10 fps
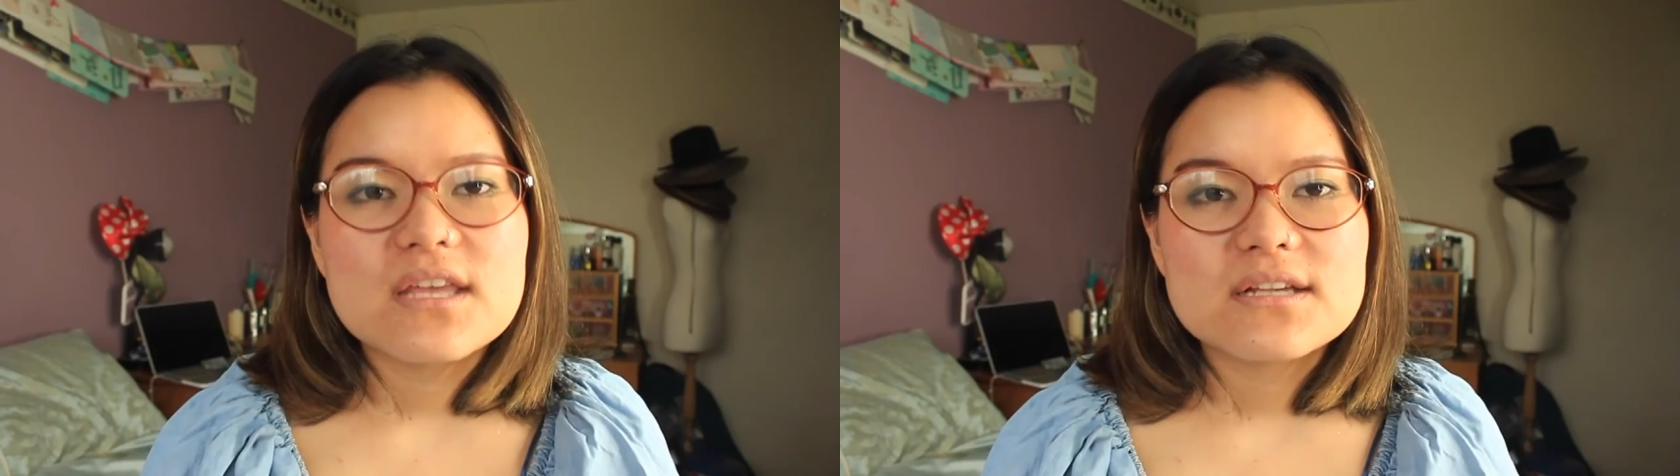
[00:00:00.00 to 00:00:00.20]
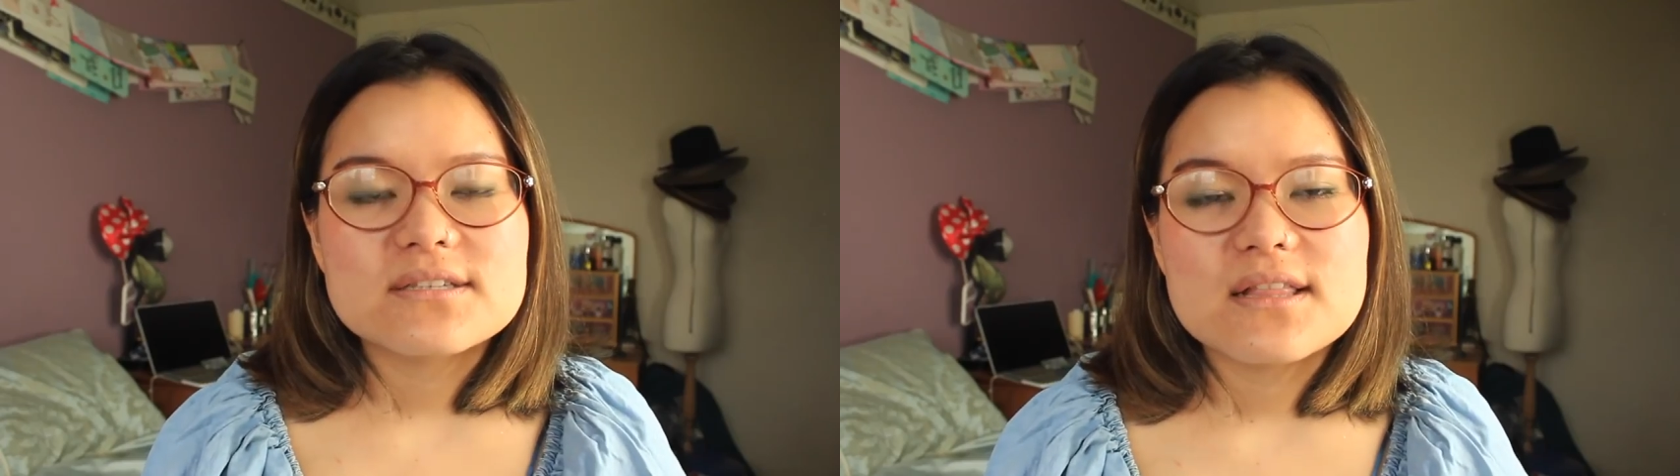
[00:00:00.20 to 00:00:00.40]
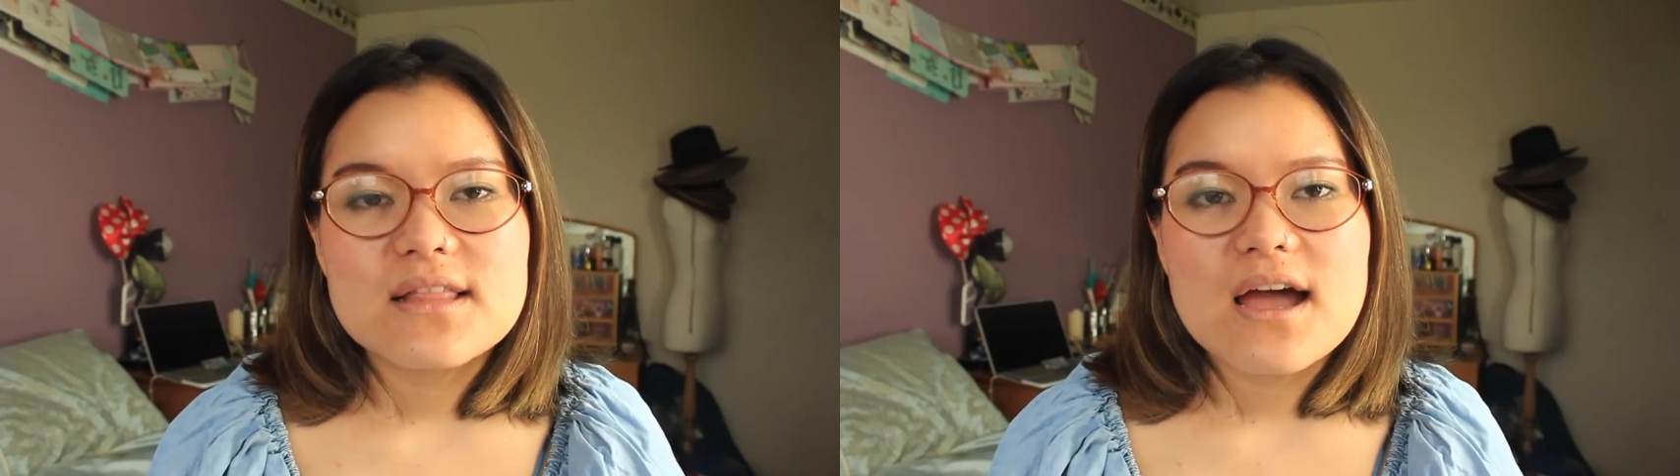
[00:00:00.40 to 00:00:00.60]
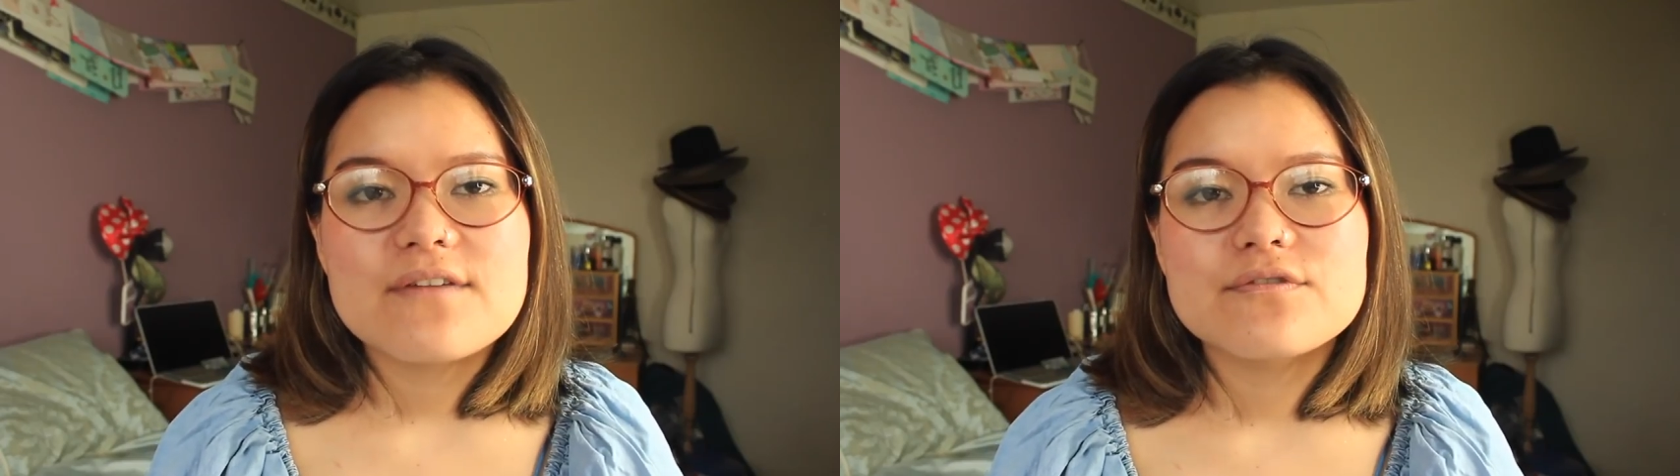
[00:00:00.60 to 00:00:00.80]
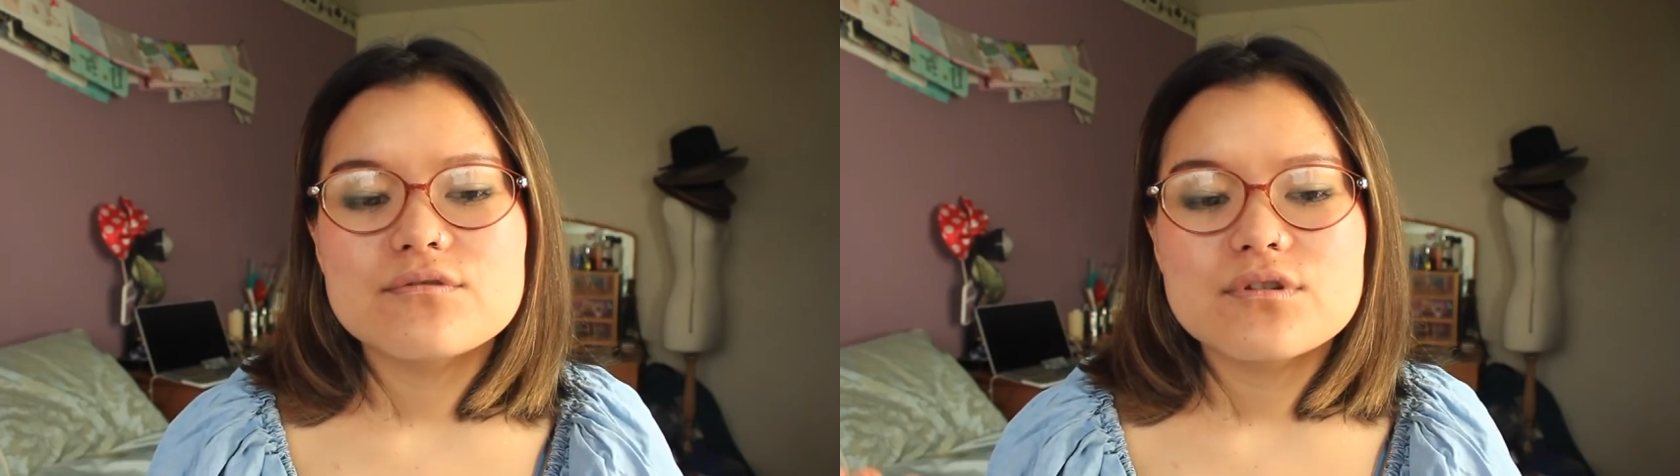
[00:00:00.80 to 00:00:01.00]
things in
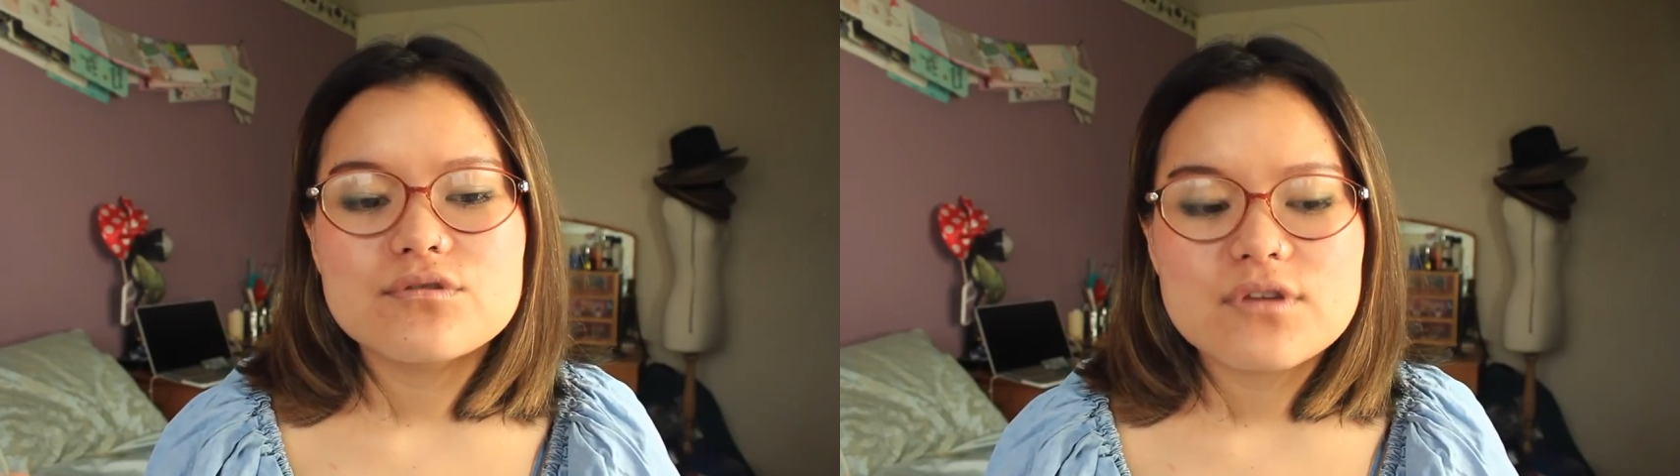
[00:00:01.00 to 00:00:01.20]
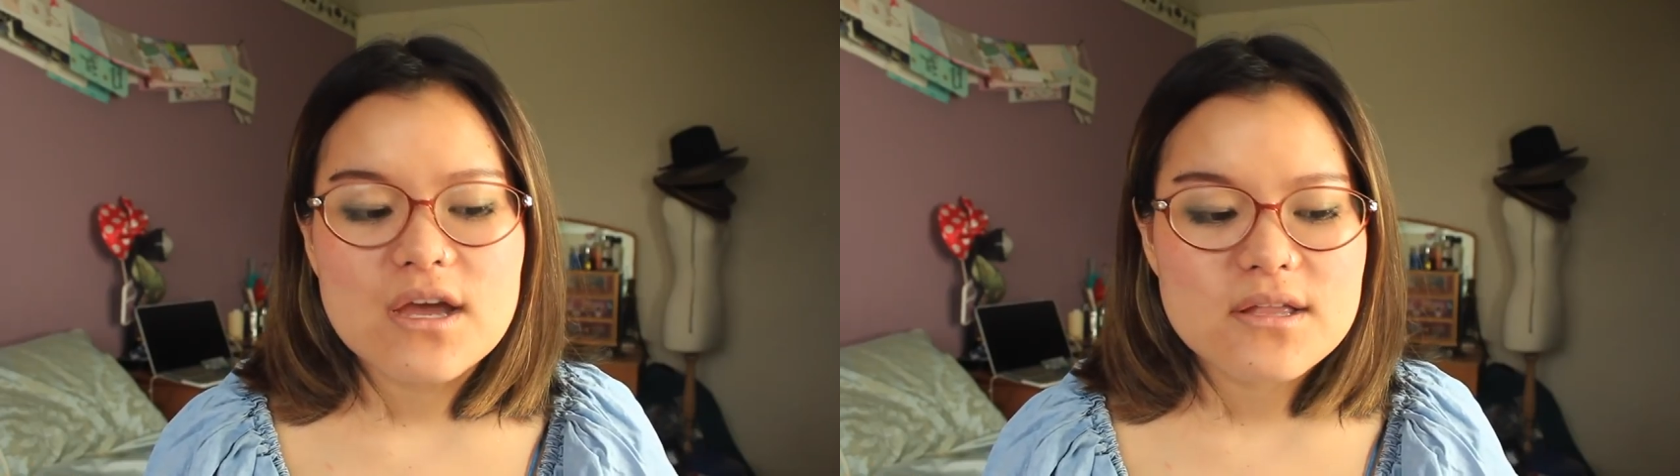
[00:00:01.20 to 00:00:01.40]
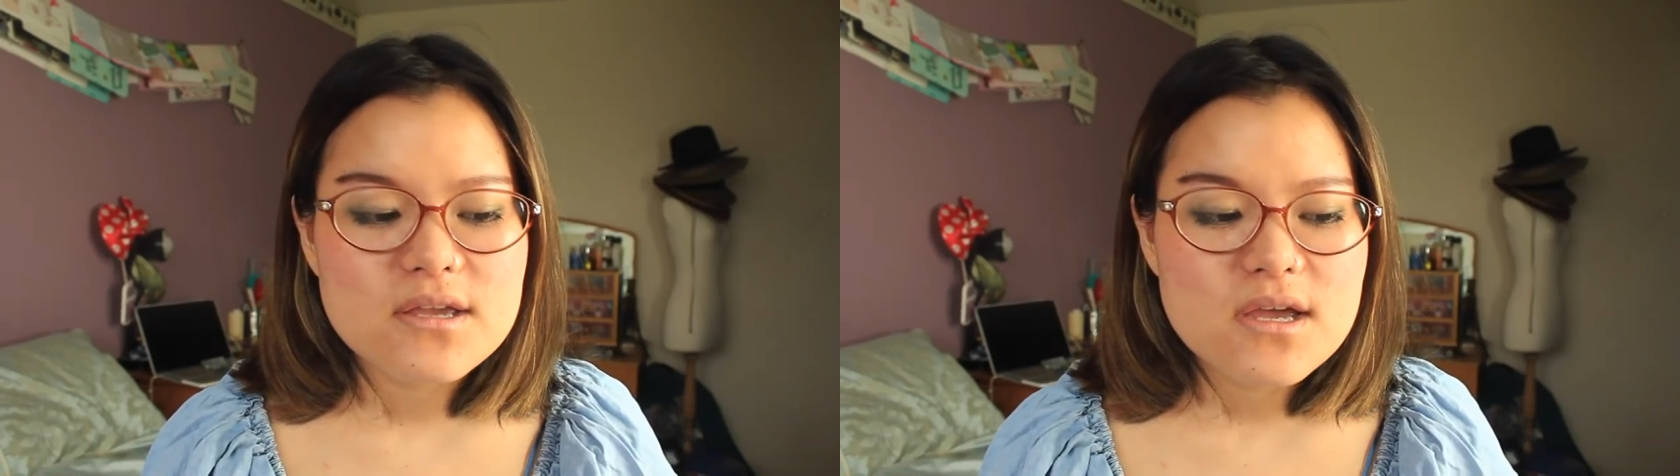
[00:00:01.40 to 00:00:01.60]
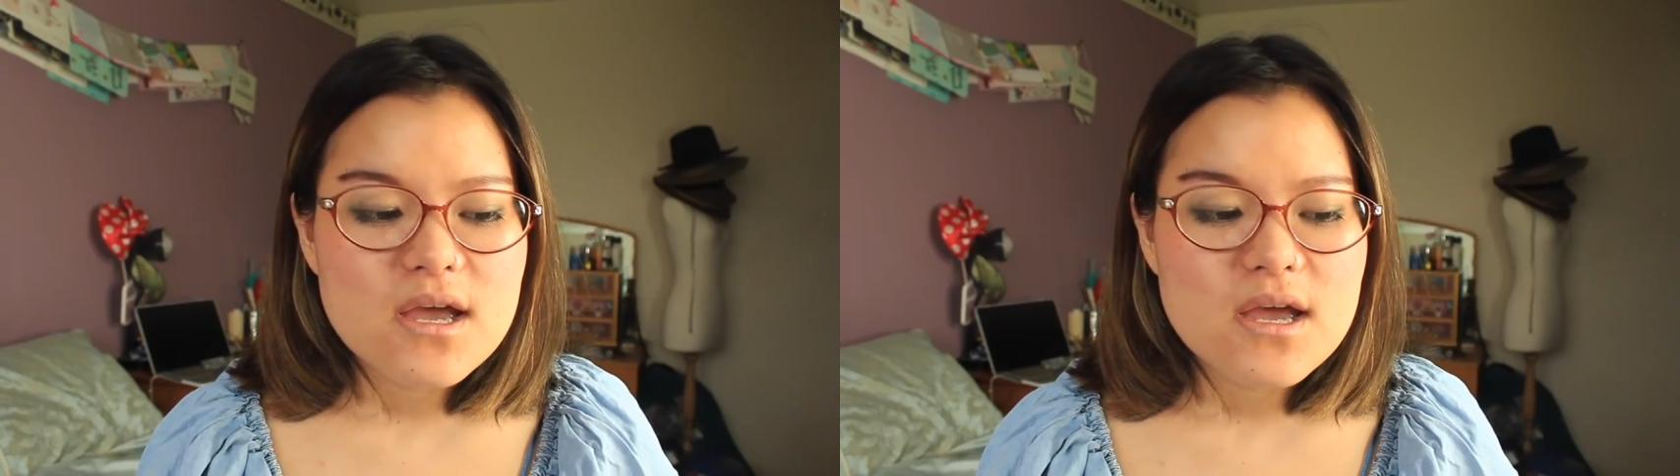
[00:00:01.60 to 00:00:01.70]
life, you know. You can